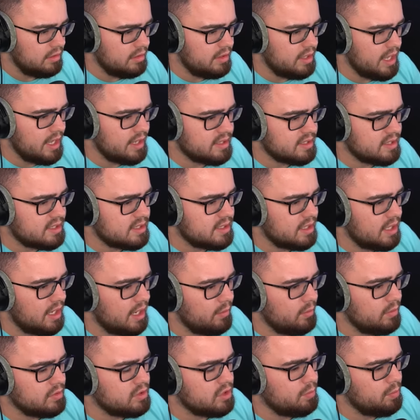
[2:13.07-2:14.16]
Yes, I
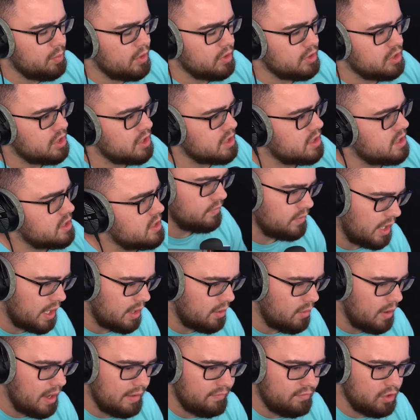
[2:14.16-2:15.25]
want to purchase. I
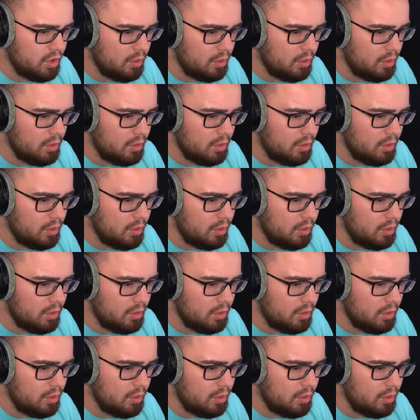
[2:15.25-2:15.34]
don't have no